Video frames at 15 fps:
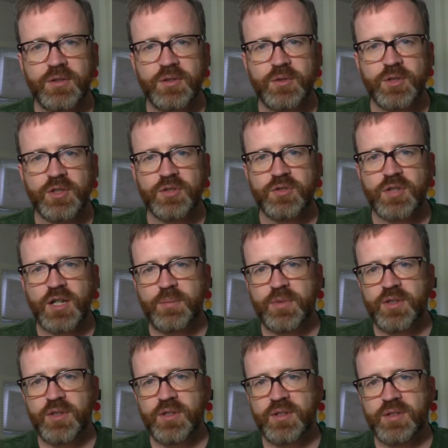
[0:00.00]
can
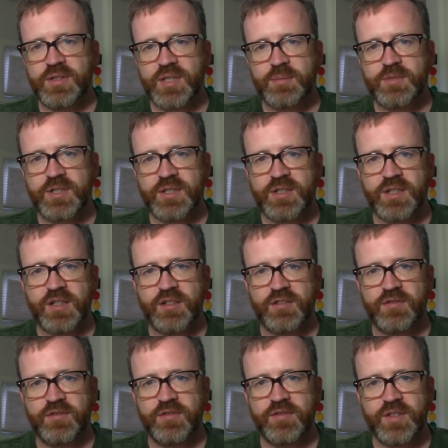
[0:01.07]
drop the subject
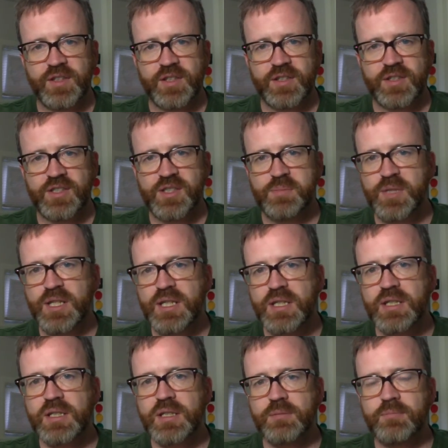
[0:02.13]
of
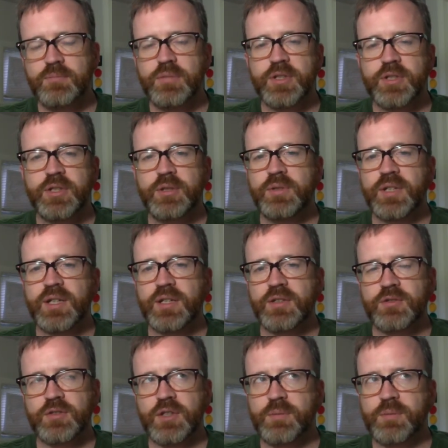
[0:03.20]
speak, but you can't drop